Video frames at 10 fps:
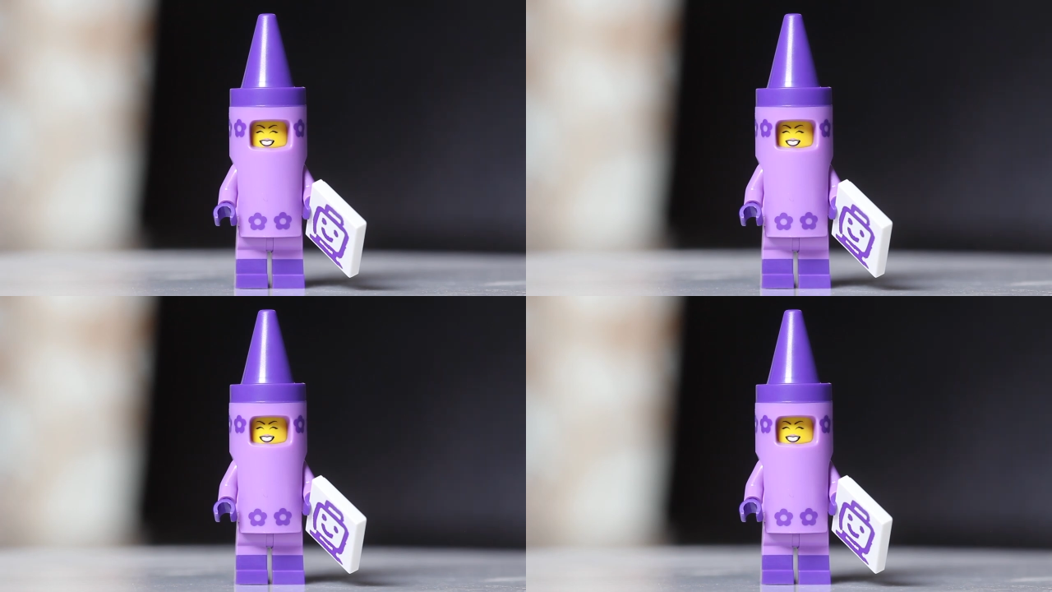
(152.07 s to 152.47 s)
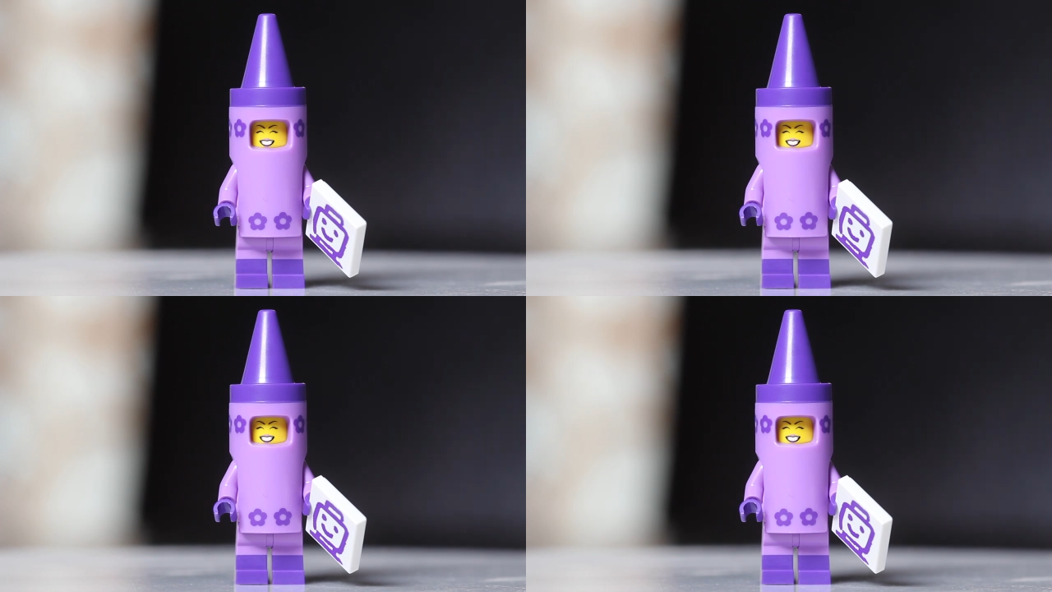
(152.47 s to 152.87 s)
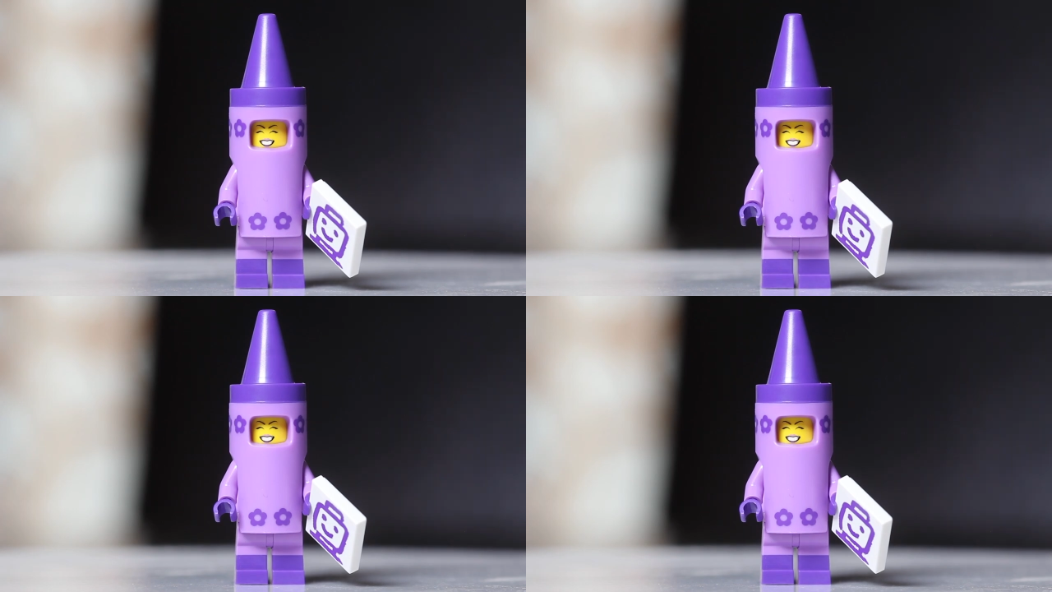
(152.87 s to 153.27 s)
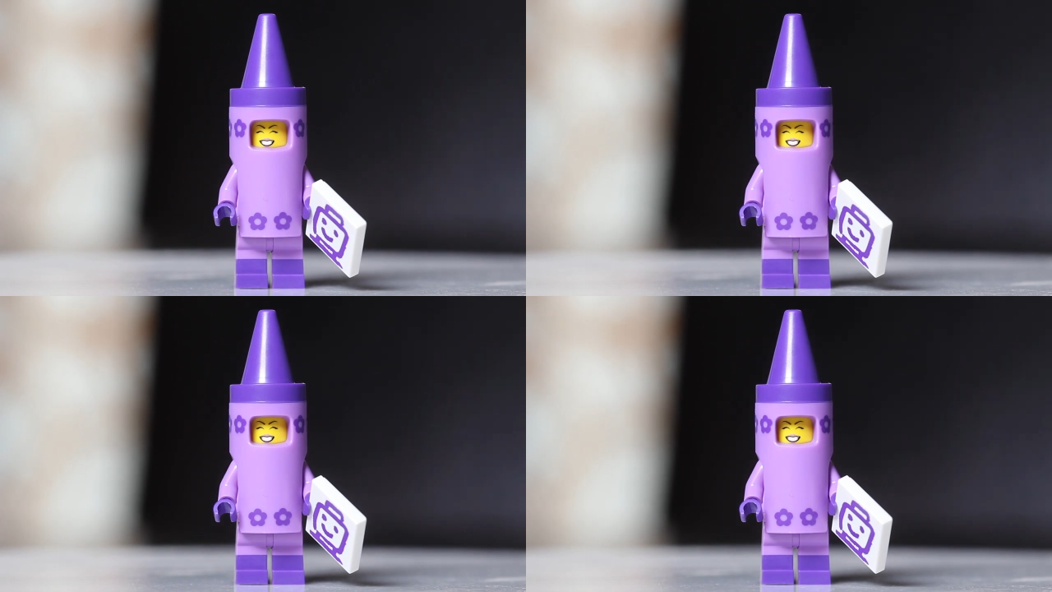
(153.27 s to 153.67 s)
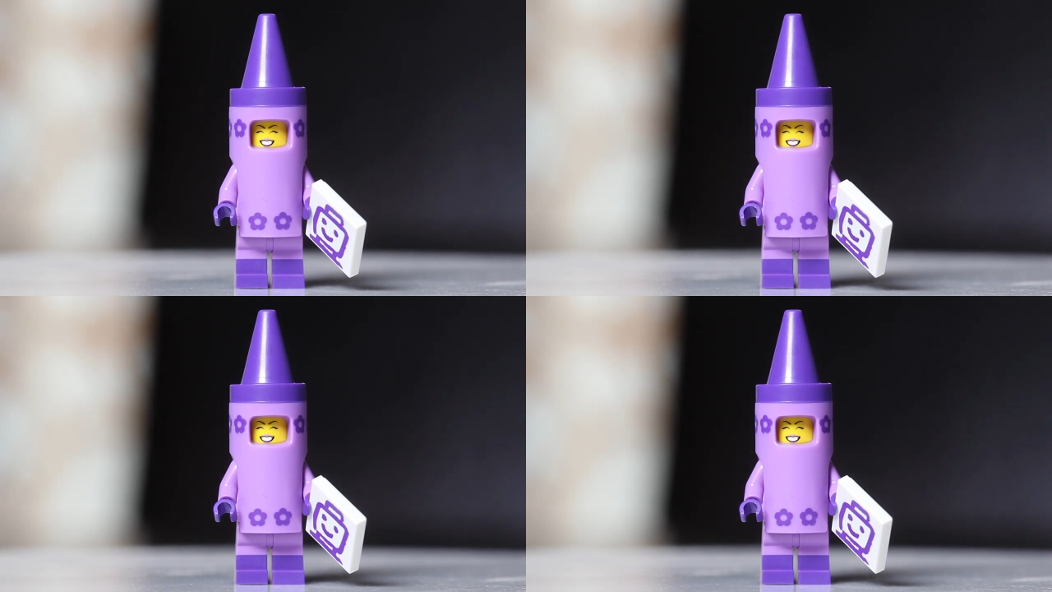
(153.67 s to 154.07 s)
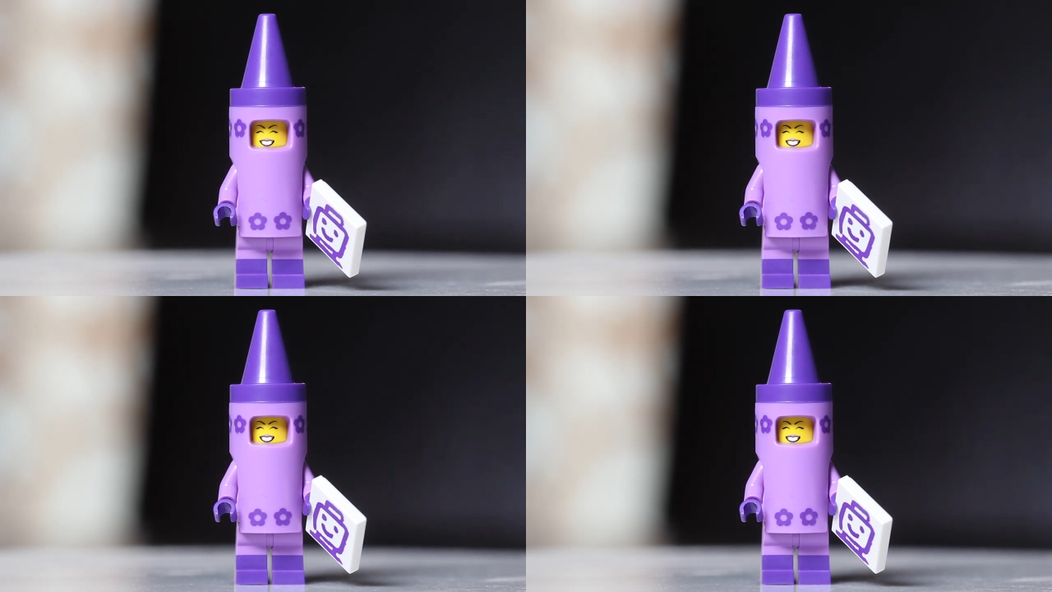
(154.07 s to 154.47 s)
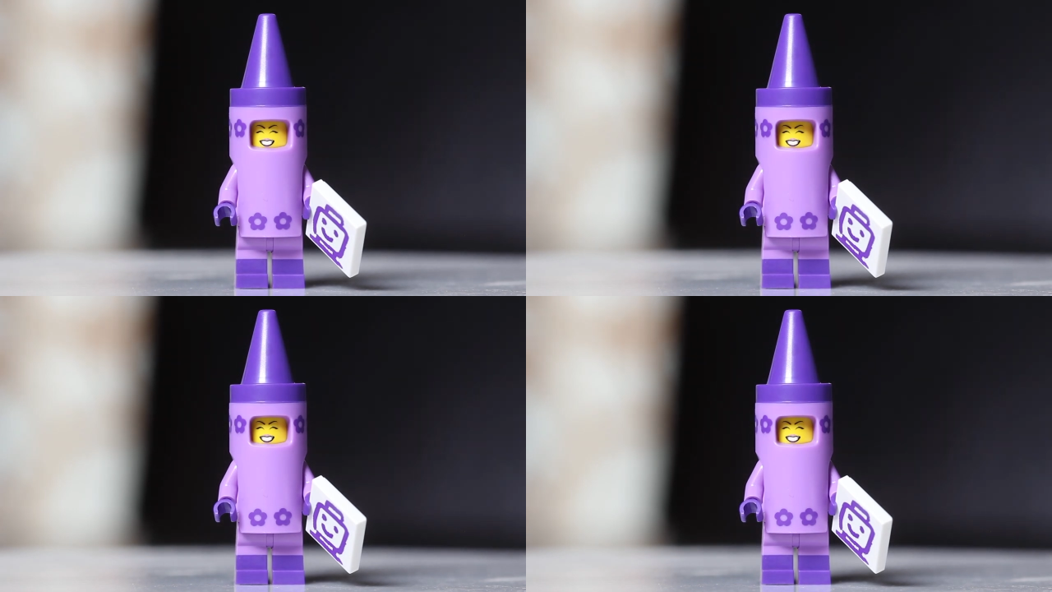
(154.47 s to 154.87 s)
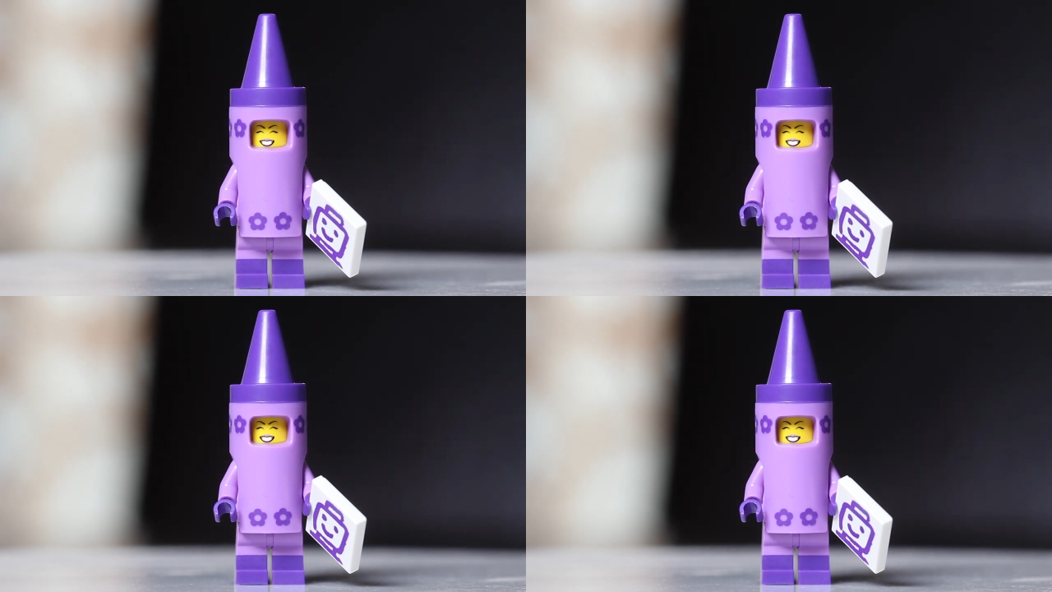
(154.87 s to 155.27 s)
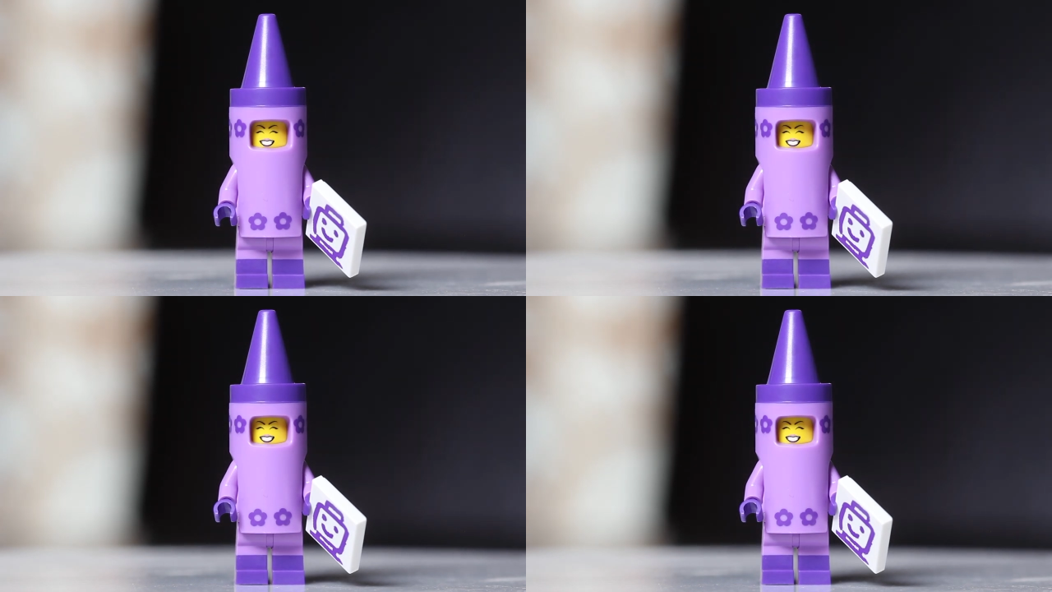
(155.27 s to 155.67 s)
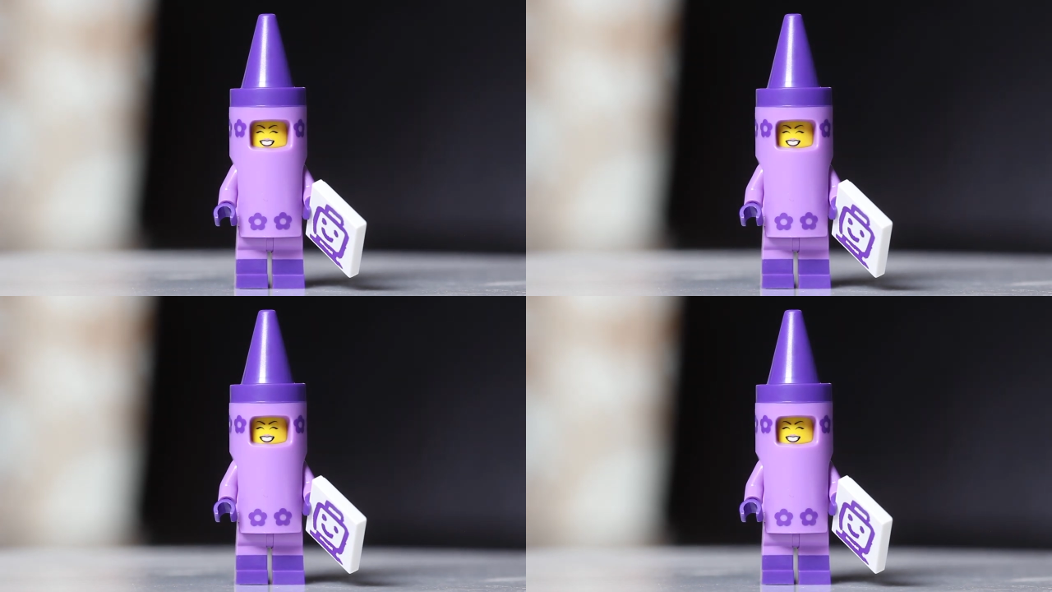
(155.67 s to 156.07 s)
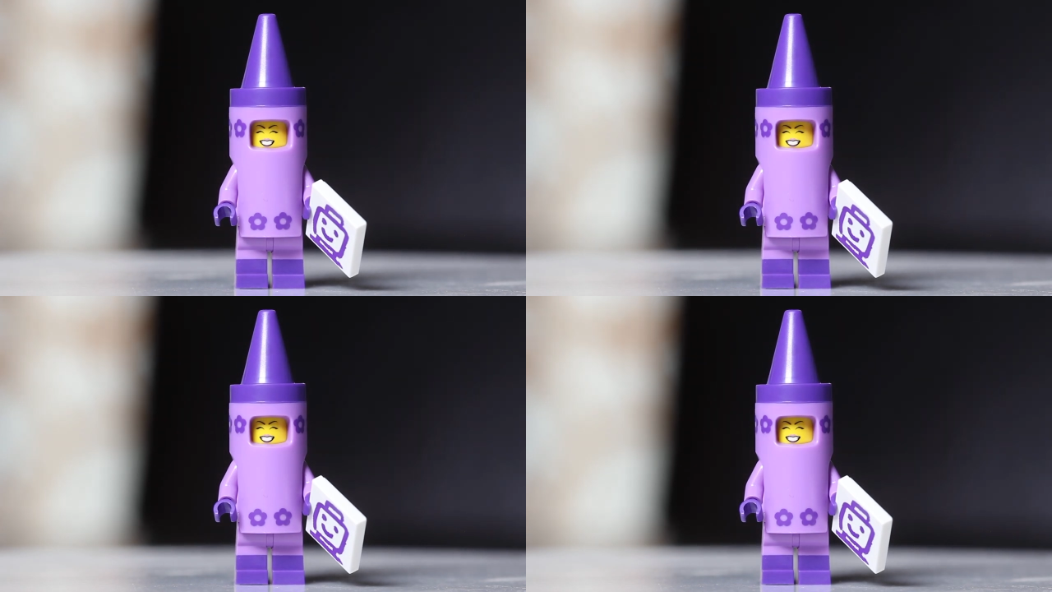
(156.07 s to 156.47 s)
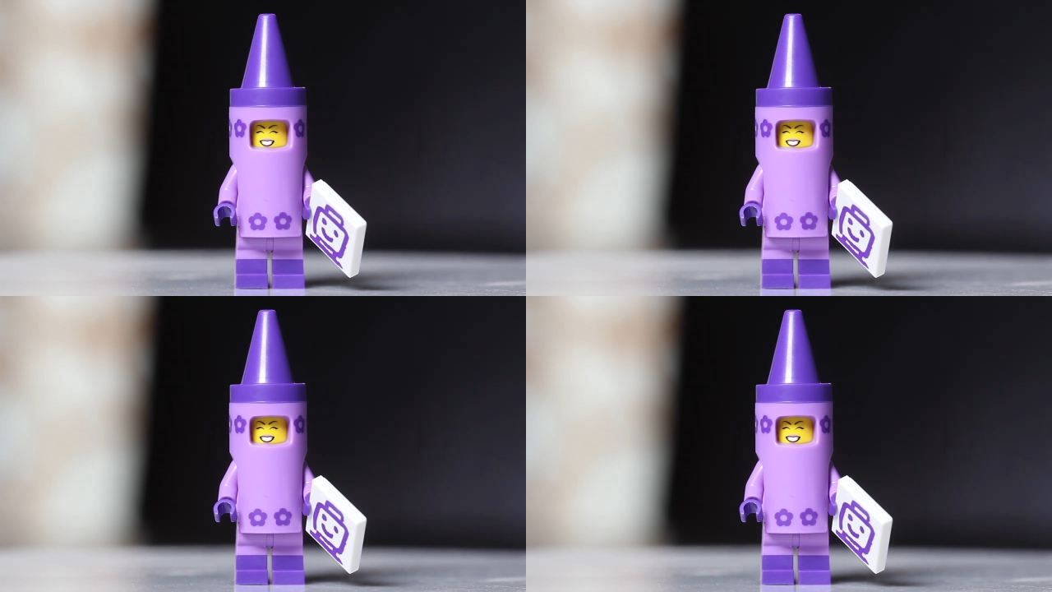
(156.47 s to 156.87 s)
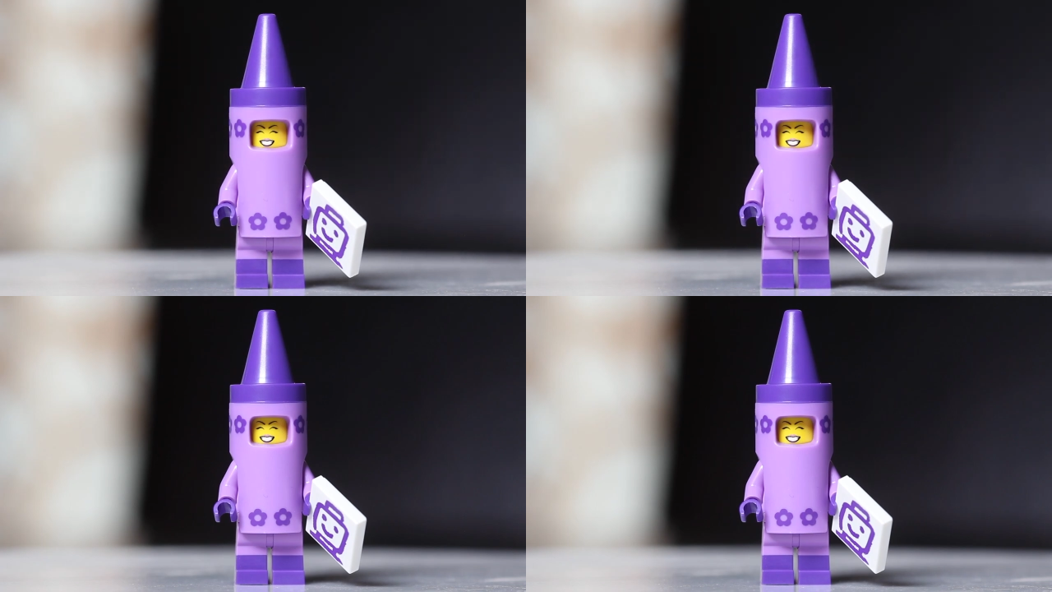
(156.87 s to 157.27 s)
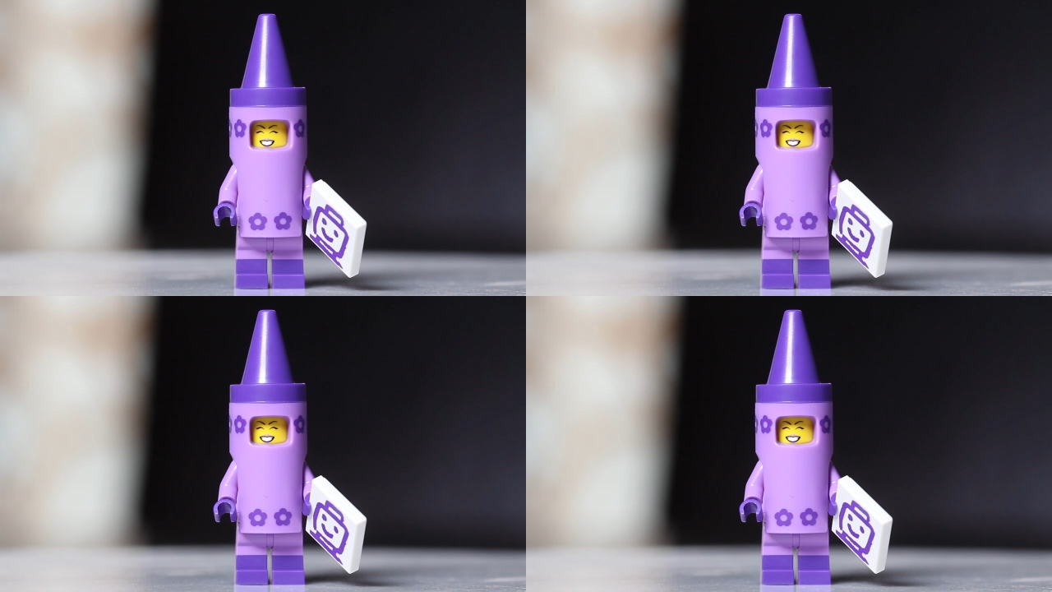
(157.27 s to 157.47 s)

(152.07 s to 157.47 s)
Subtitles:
[unreadable: no face in view]